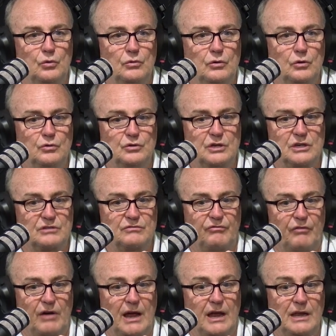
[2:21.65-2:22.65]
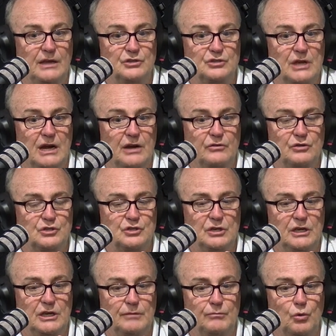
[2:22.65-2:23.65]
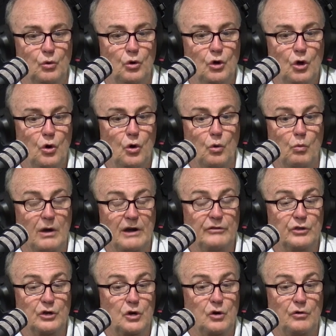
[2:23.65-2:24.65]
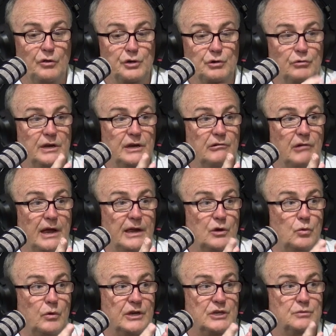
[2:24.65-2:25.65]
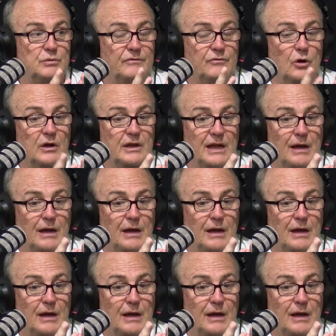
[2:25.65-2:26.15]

who just fades out of the team, or one of the 3 great quicks we've got,